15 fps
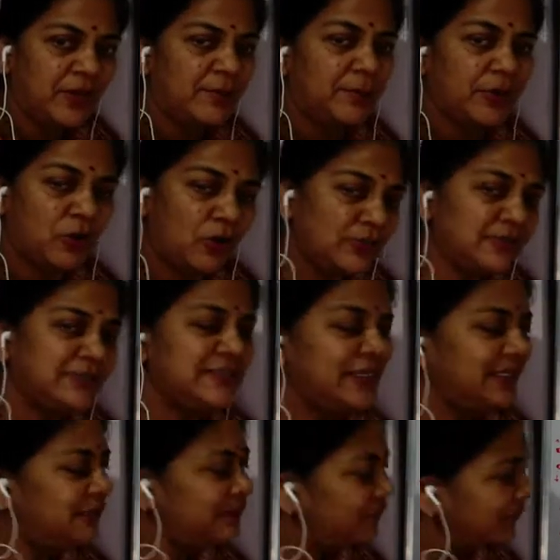Because they are
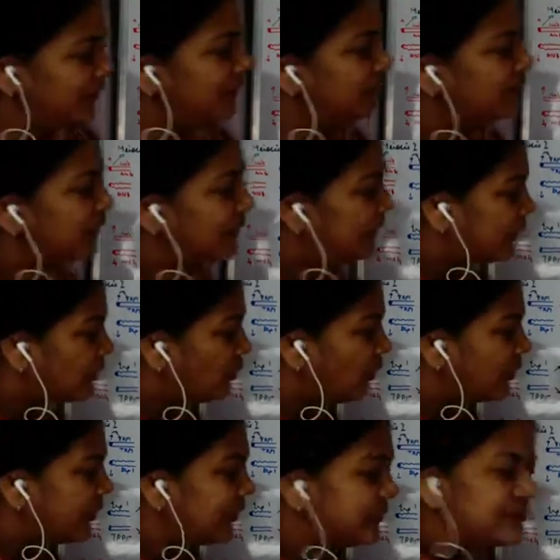different, they are
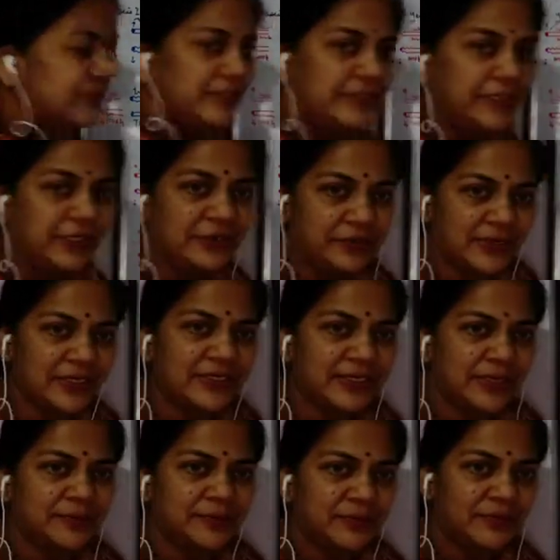called as tetra
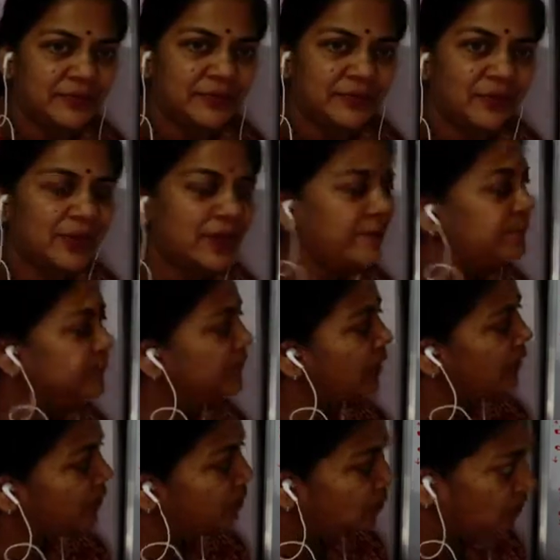type. Okay.
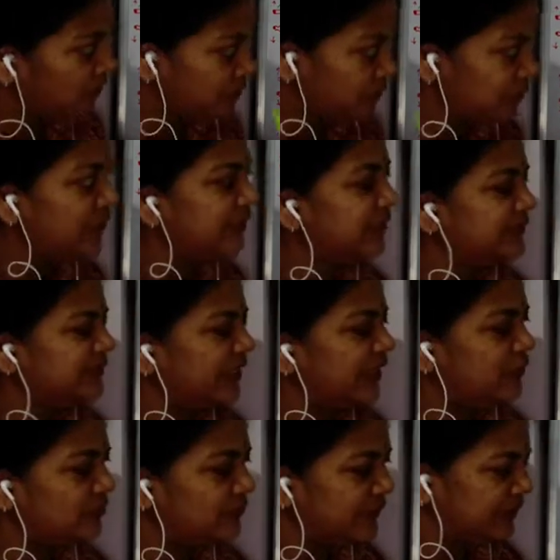Now what you should
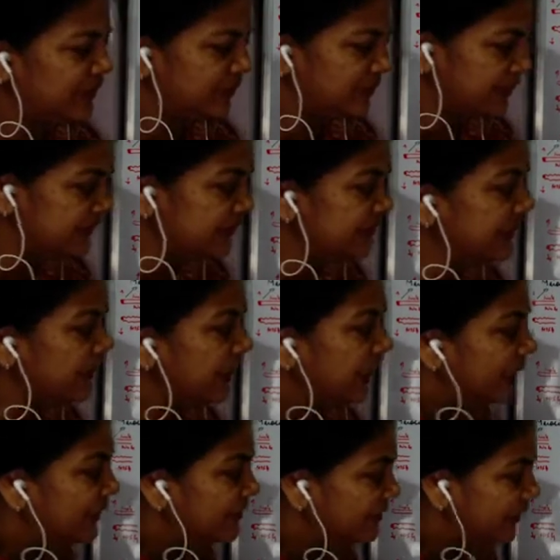understand over here is,
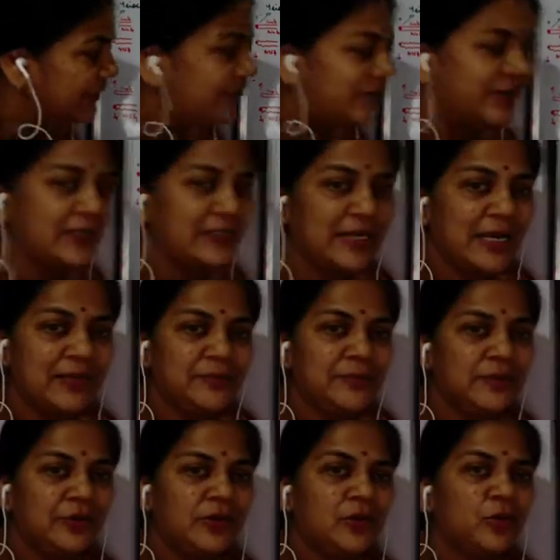in tetra type,
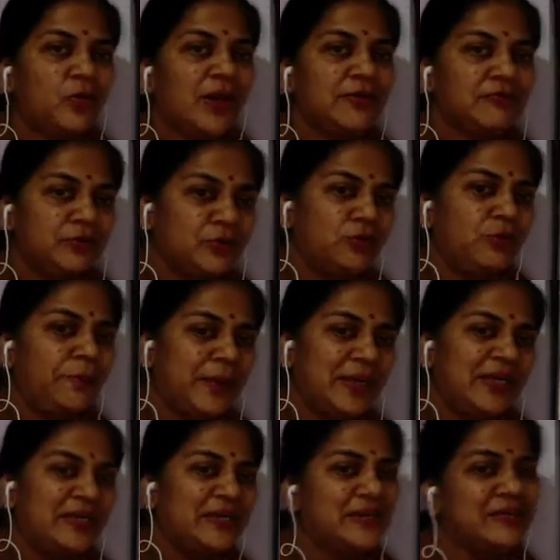you have two
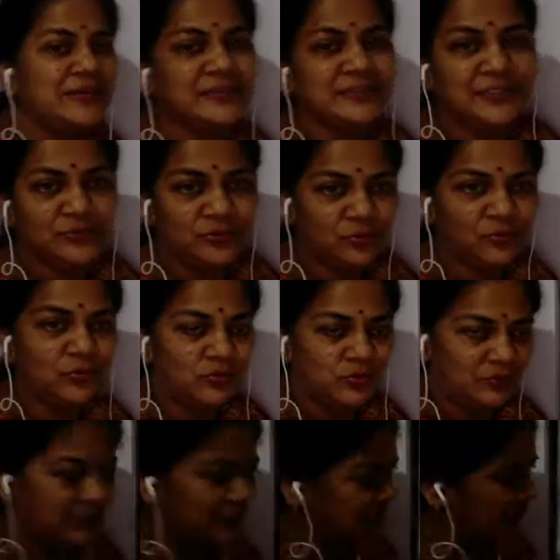parentals and two
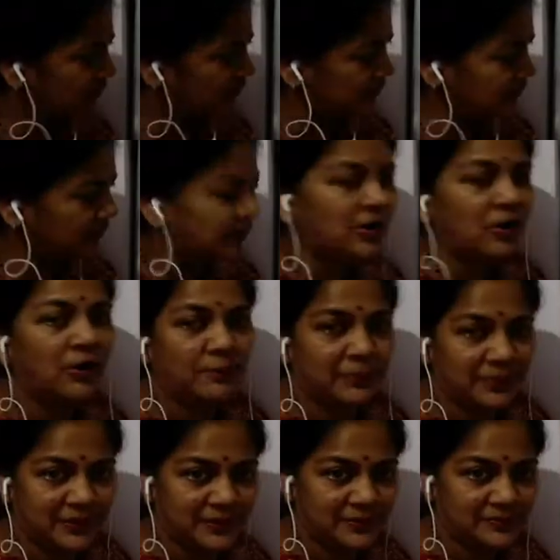uh,
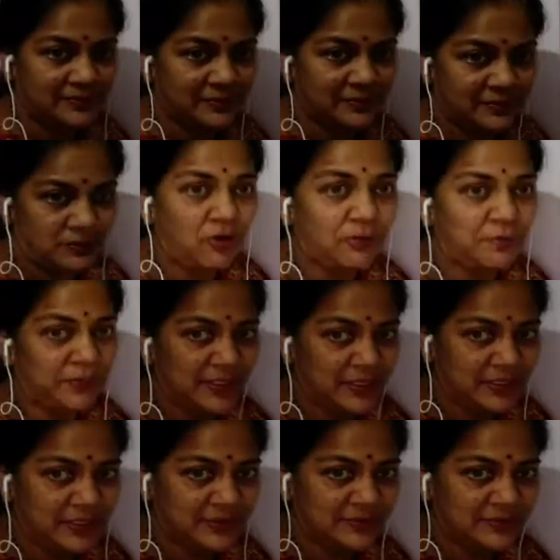recombinants,
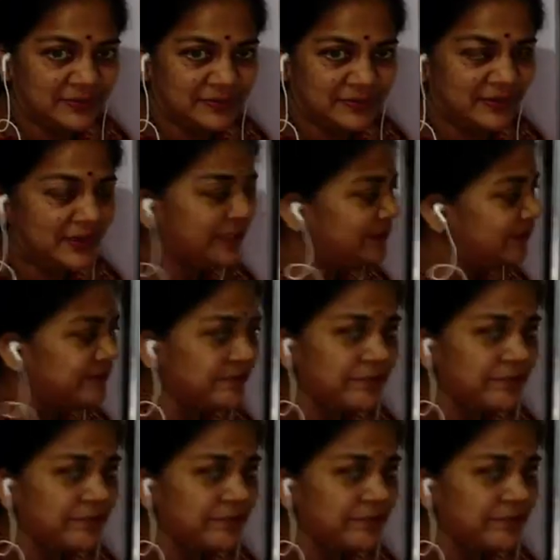non-parentals, right?